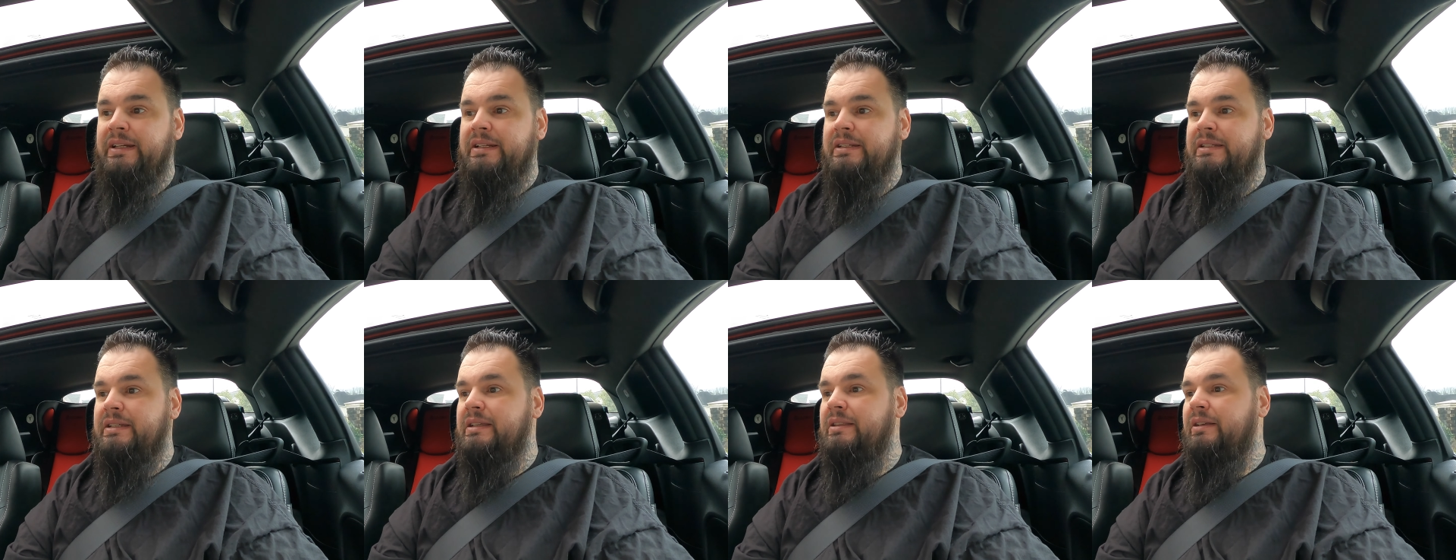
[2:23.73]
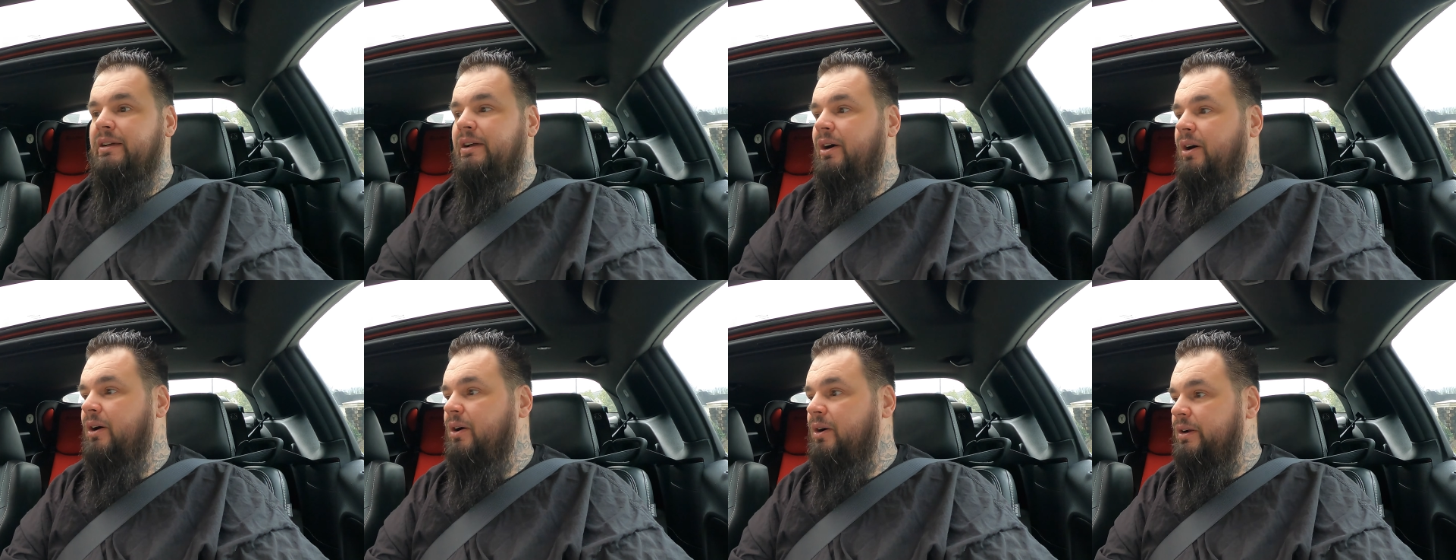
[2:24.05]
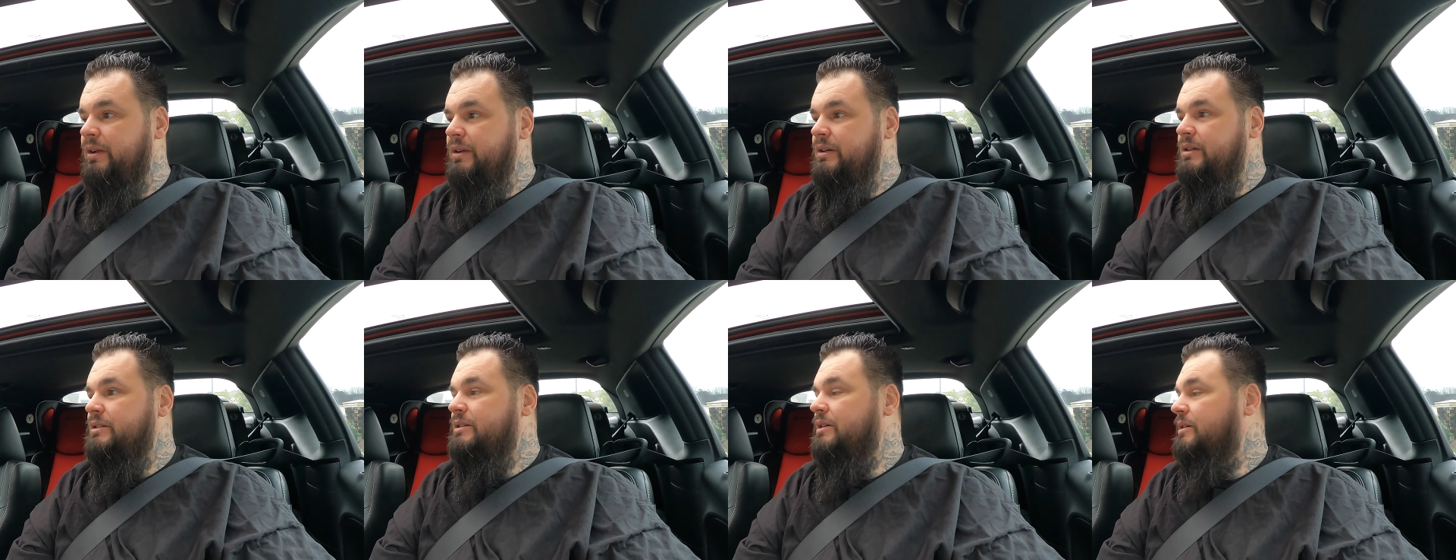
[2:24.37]
to see the car.
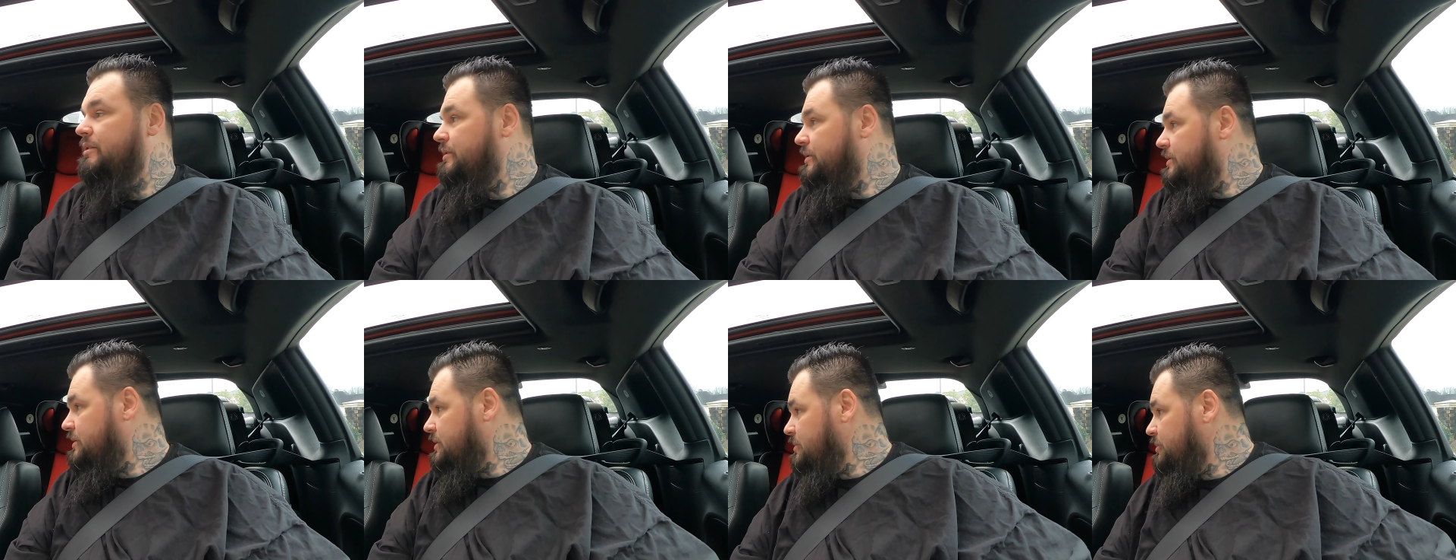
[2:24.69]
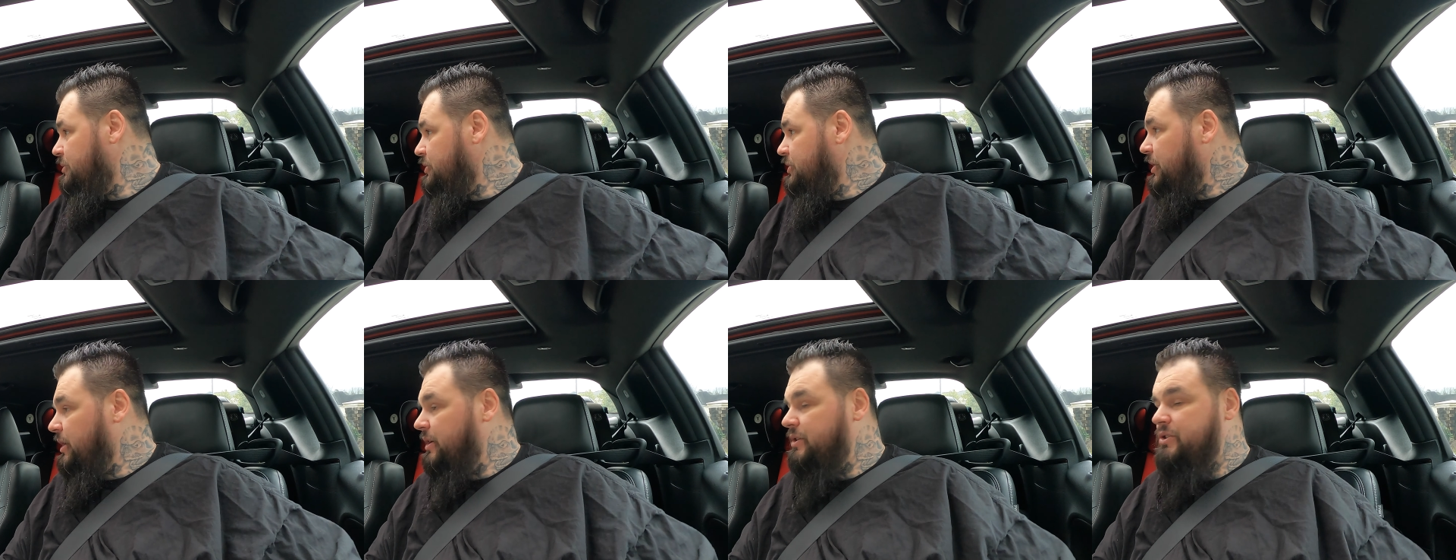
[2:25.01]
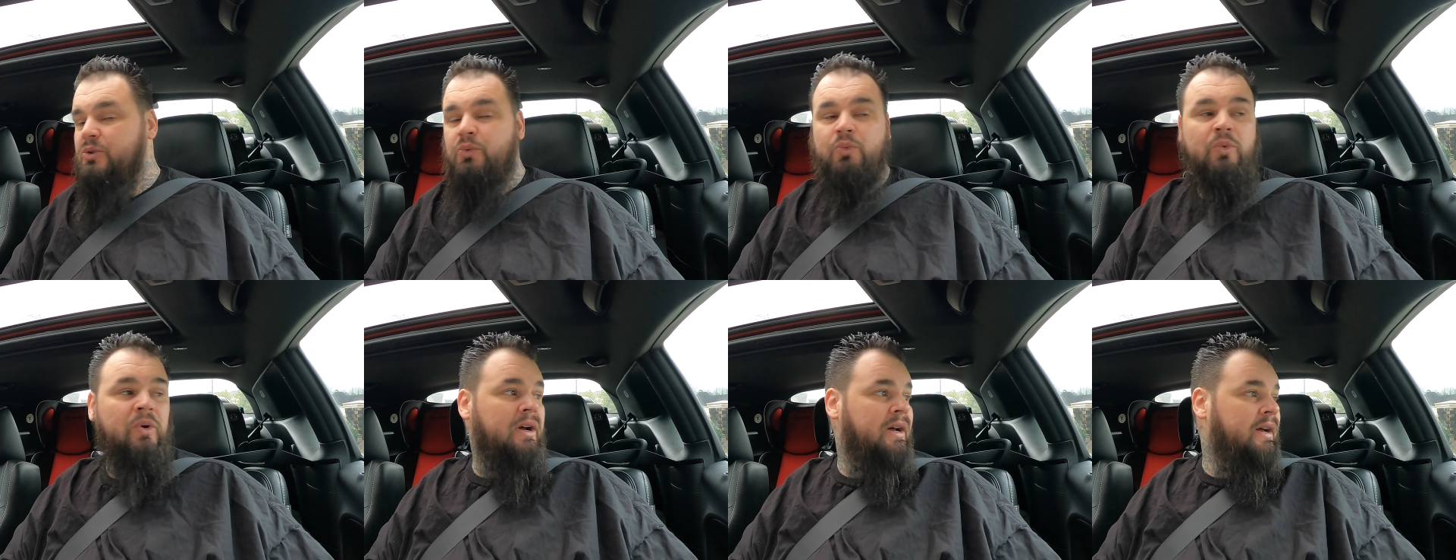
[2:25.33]
You just heard the
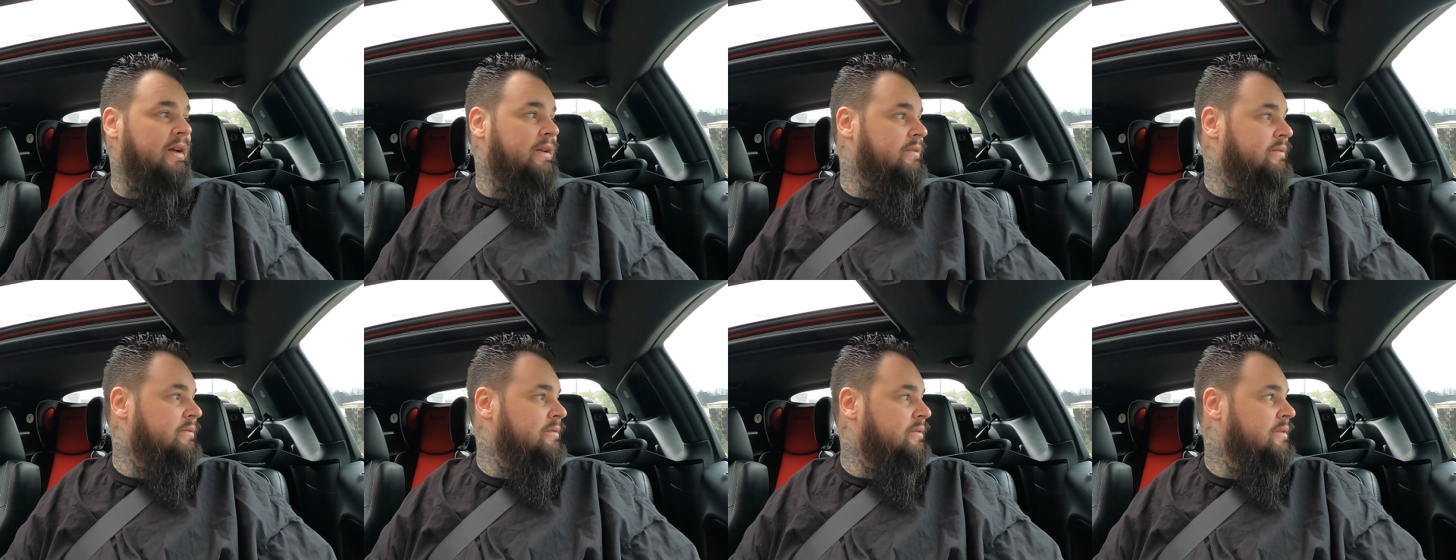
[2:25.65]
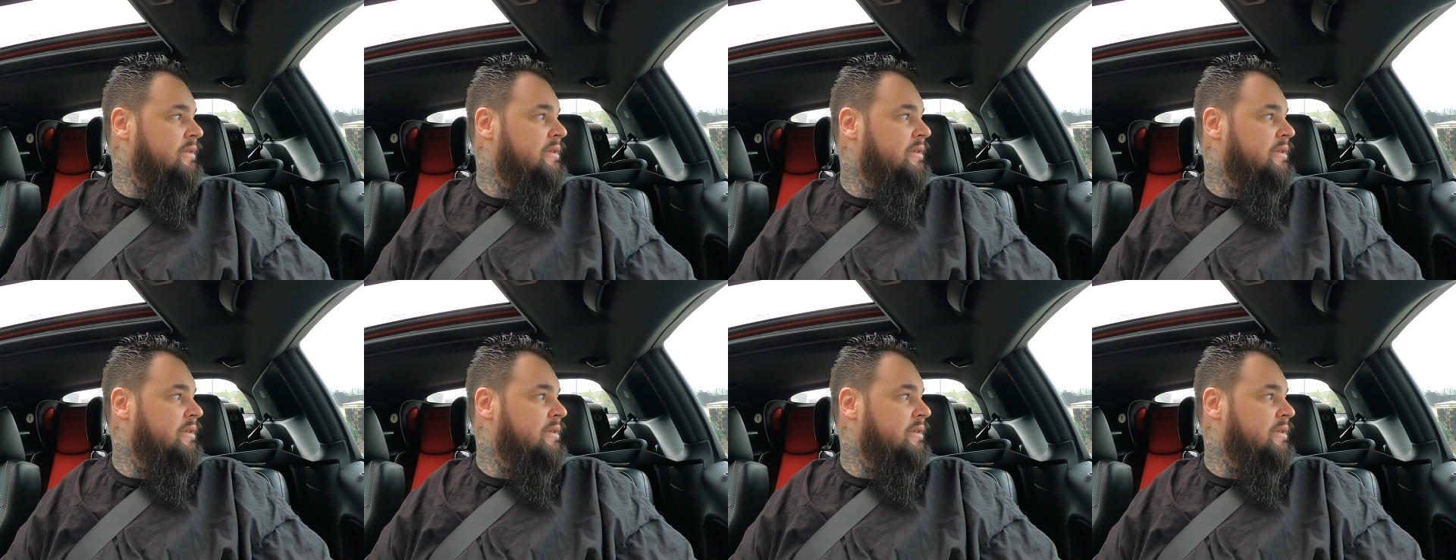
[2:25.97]
supercharger whine.